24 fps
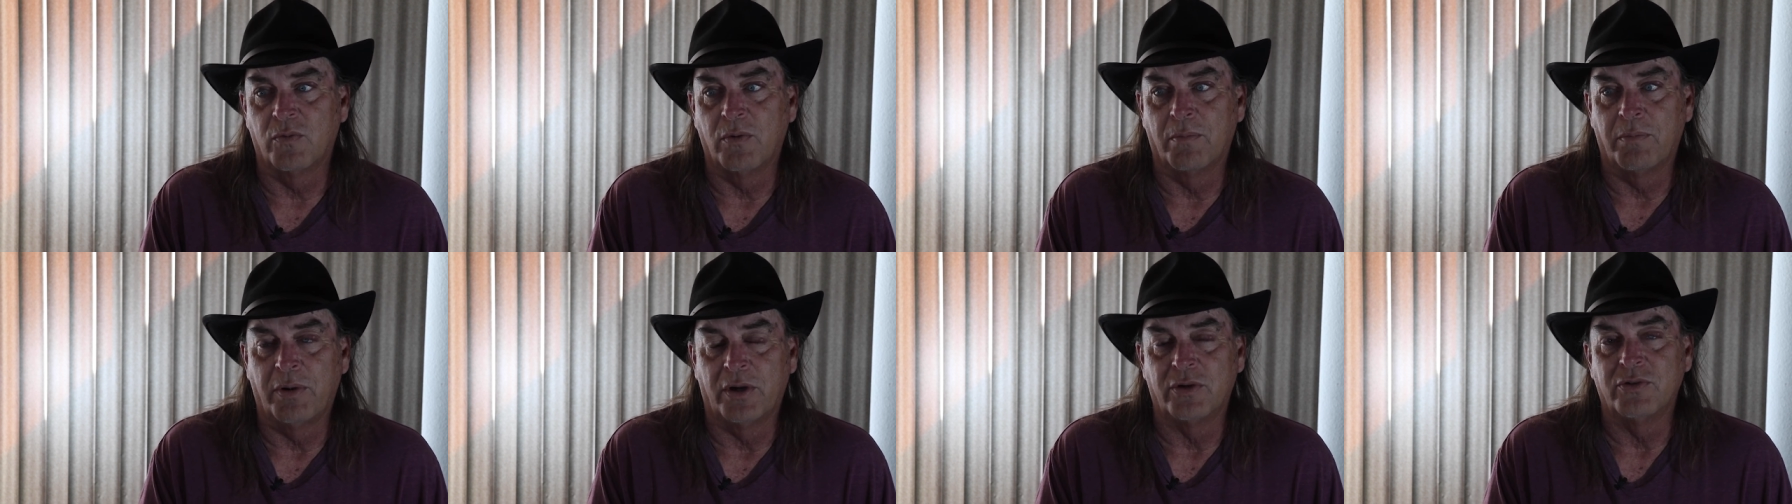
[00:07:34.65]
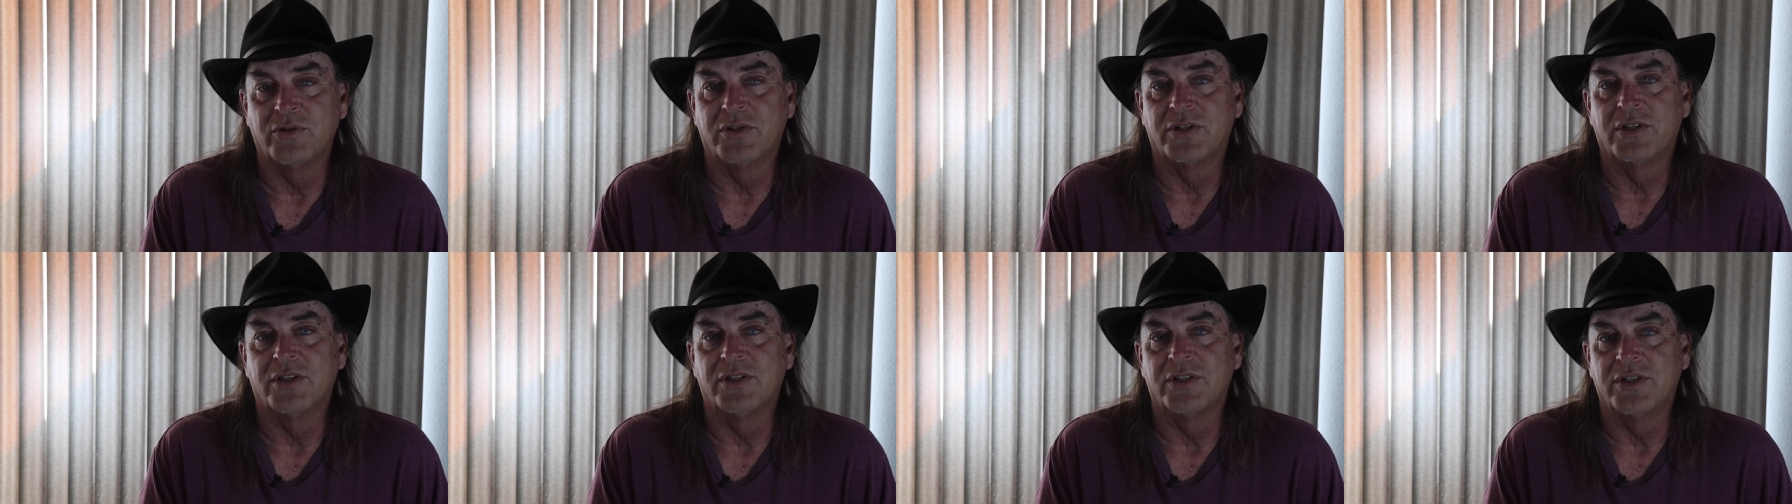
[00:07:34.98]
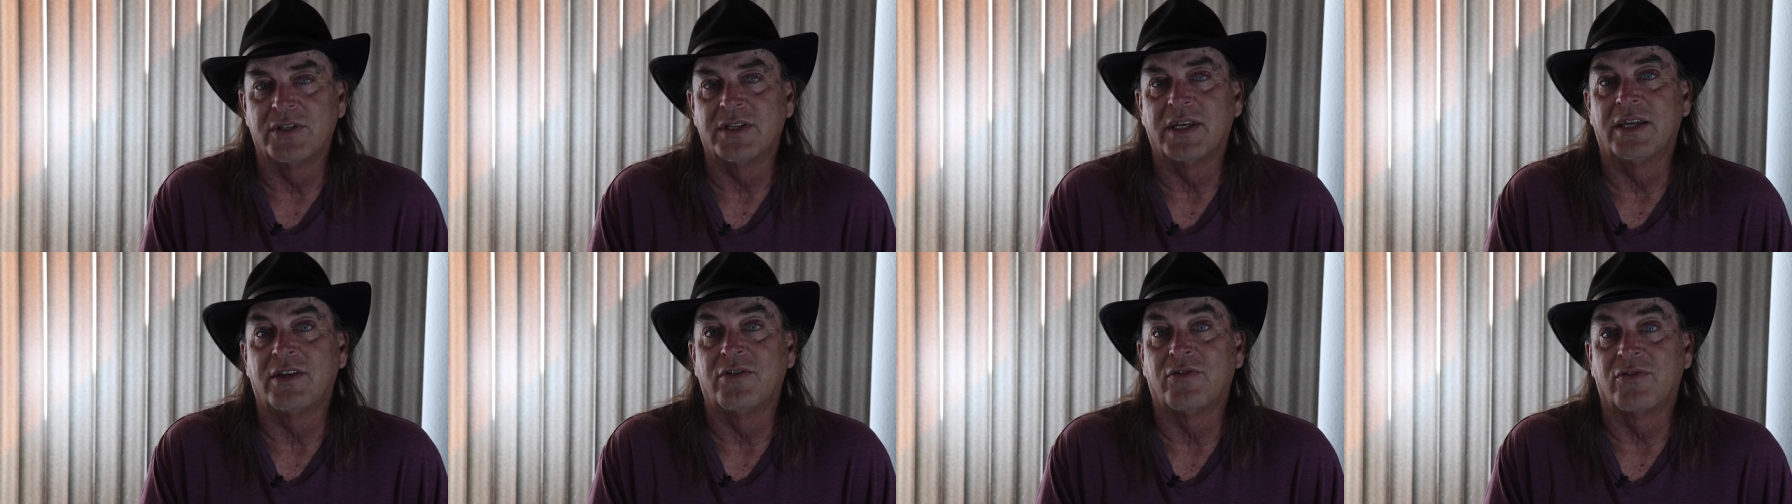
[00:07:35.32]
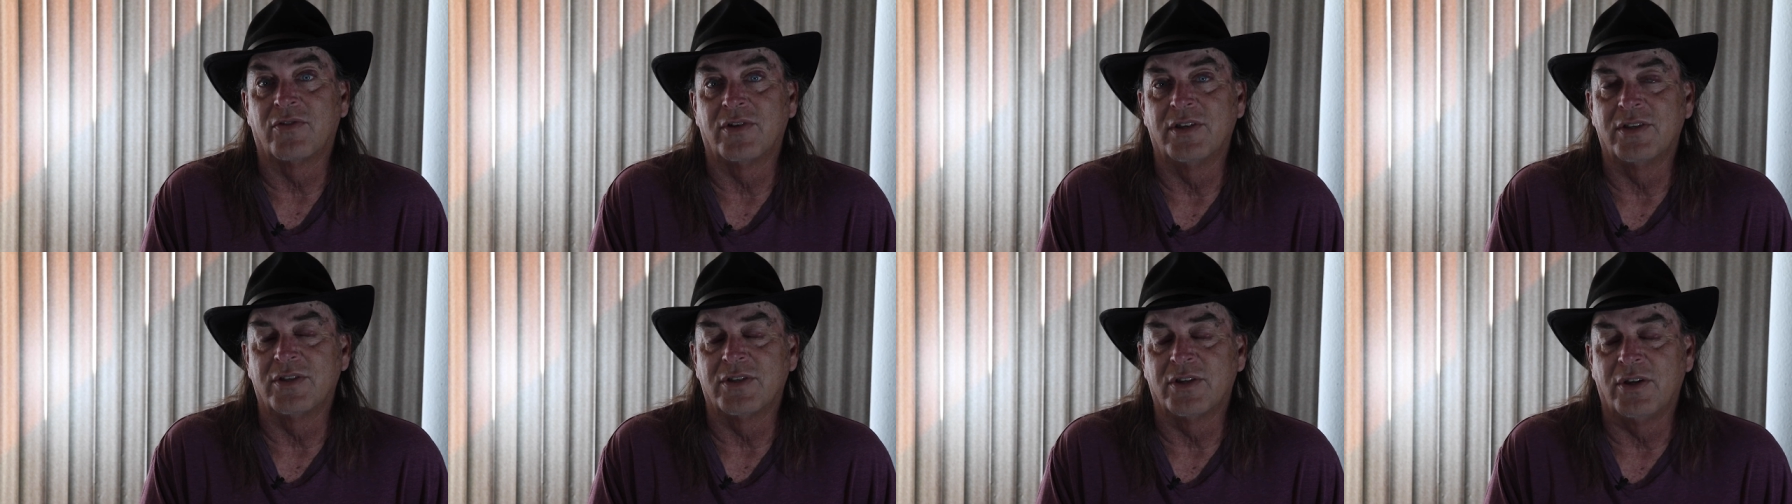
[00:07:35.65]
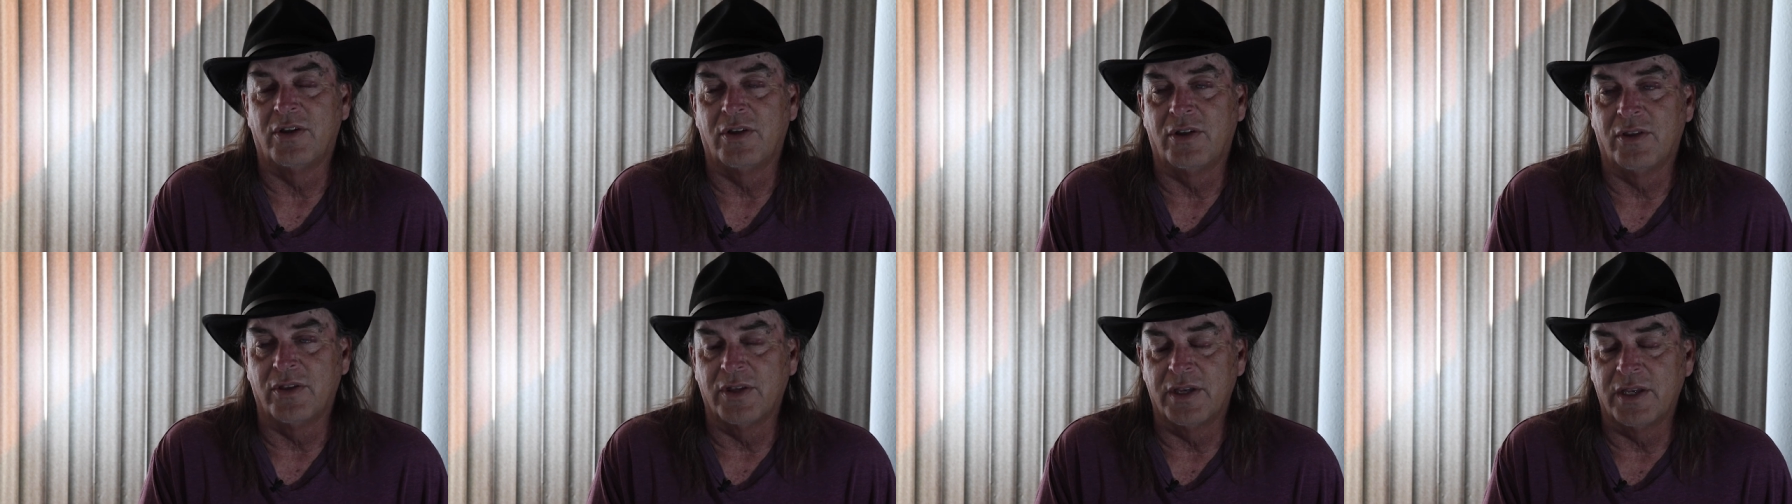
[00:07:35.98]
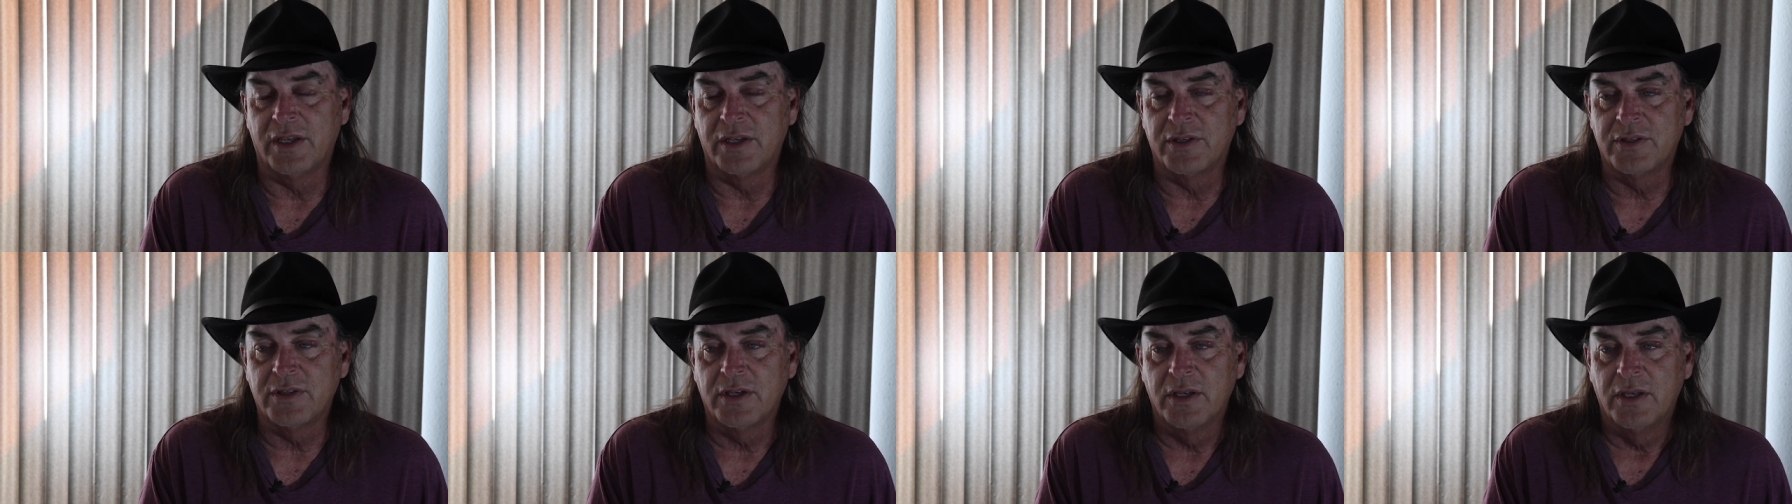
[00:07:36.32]
We're posting sentries and all
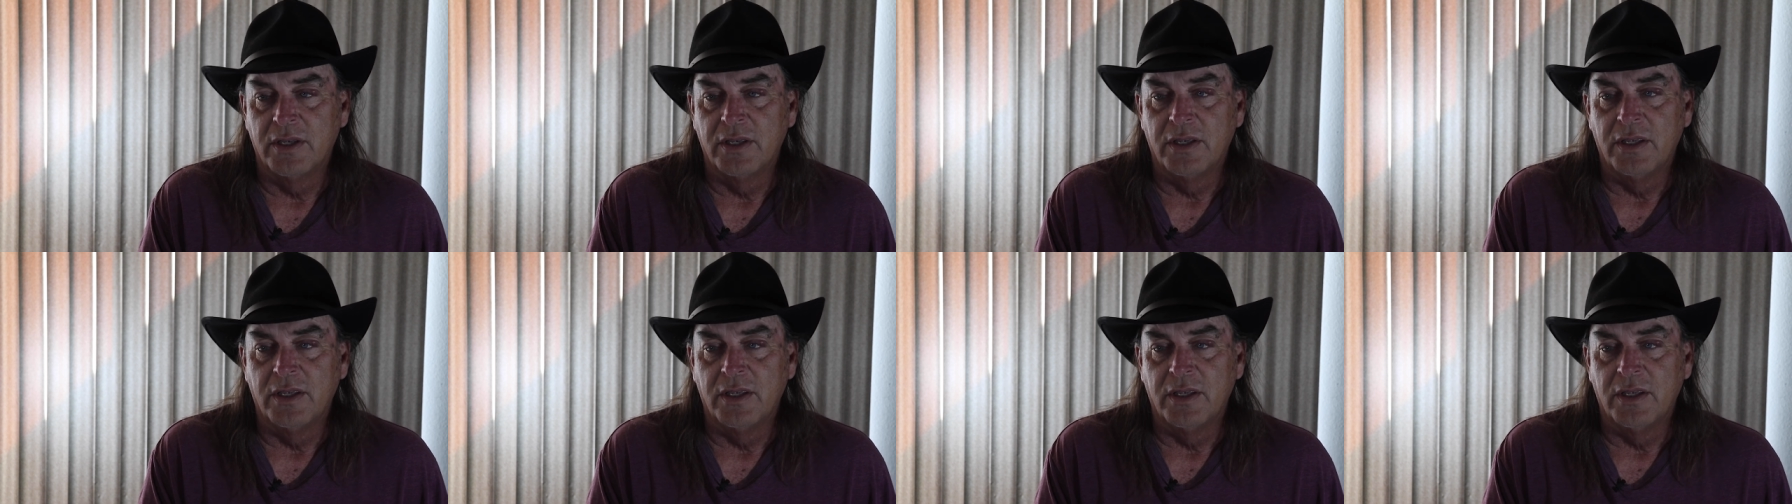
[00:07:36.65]
this.